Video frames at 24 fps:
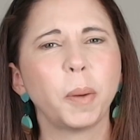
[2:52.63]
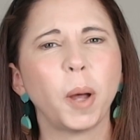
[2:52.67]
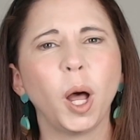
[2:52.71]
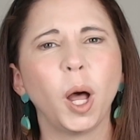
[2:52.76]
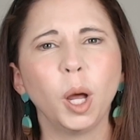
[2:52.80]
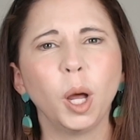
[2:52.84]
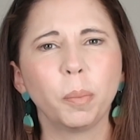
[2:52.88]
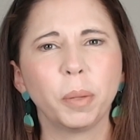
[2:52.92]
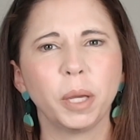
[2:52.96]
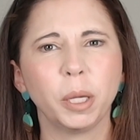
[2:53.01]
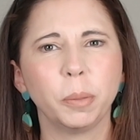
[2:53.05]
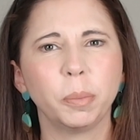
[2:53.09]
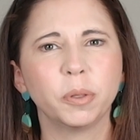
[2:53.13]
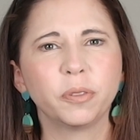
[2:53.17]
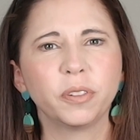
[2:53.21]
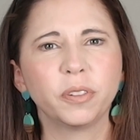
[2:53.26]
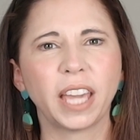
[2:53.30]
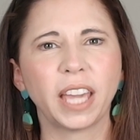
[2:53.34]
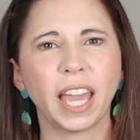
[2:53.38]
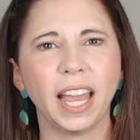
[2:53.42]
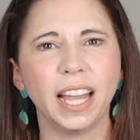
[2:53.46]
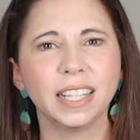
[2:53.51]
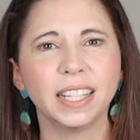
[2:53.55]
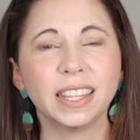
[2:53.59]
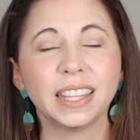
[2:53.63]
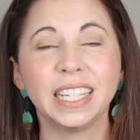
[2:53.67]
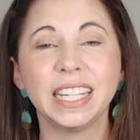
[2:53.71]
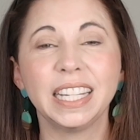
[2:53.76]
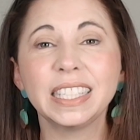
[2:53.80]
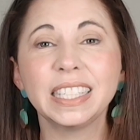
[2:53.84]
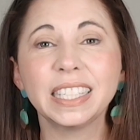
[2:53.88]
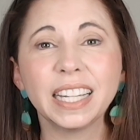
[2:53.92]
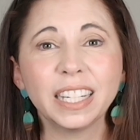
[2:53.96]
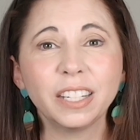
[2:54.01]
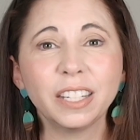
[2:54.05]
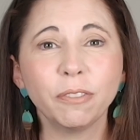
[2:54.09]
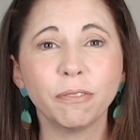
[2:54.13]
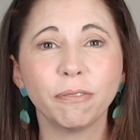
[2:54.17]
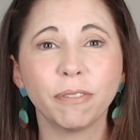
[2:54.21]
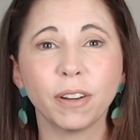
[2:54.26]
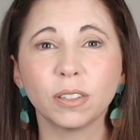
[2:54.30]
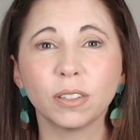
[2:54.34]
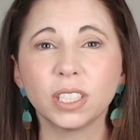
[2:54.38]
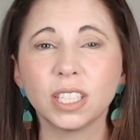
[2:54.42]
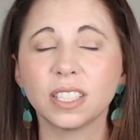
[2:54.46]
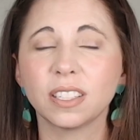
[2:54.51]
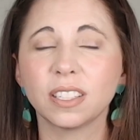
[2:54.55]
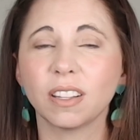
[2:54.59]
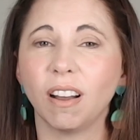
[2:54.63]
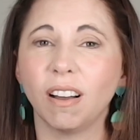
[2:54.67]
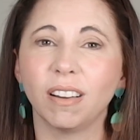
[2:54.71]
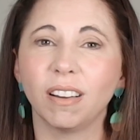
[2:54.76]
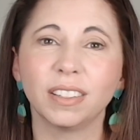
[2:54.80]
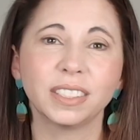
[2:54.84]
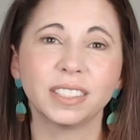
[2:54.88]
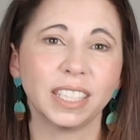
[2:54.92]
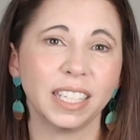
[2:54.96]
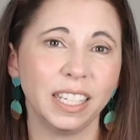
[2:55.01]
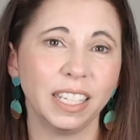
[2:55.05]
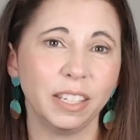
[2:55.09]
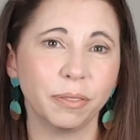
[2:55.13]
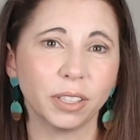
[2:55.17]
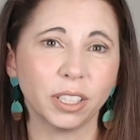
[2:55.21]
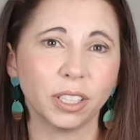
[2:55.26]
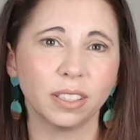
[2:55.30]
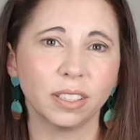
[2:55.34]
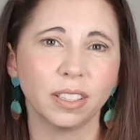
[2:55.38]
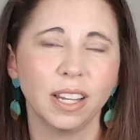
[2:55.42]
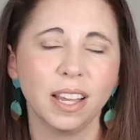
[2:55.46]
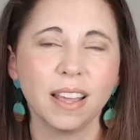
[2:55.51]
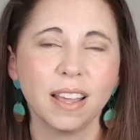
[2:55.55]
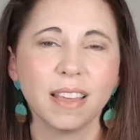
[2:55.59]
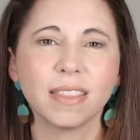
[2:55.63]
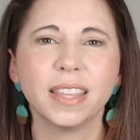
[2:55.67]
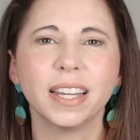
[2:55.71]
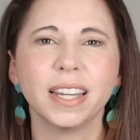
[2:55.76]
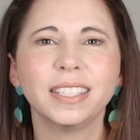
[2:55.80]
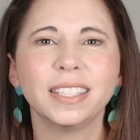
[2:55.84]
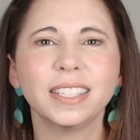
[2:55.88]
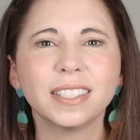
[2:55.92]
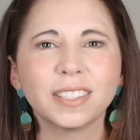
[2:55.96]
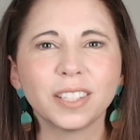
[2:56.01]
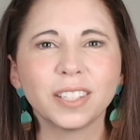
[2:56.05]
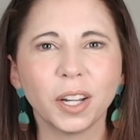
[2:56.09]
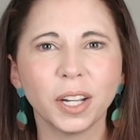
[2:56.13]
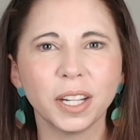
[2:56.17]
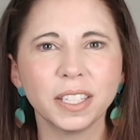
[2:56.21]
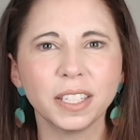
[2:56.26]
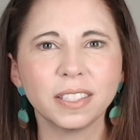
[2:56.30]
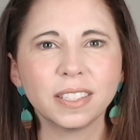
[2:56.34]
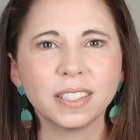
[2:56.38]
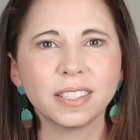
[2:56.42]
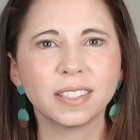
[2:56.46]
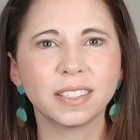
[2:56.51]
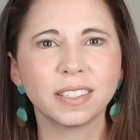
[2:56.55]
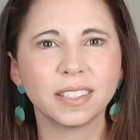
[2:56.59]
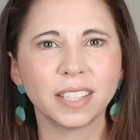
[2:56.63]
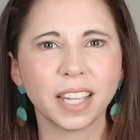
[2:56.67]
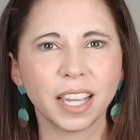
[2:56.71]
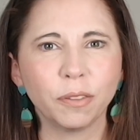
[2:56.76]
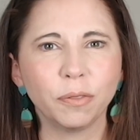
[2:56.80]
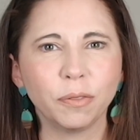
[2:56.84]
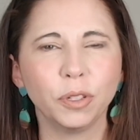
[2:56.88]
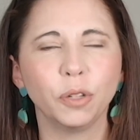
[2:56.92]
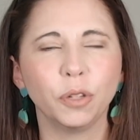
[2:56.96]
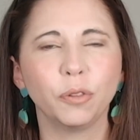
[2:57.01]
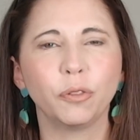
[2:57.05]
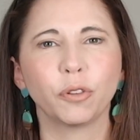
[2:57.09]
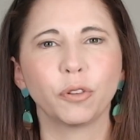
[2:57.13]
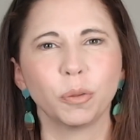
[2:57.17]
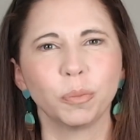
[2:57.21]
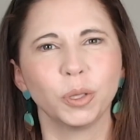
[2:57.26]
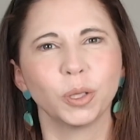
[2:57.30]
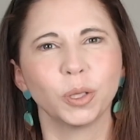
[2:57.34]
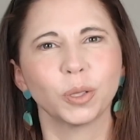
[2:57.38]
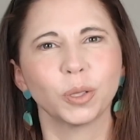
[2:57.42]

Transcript: part people forget. These hidden folders aren't evil. They're designed to save you from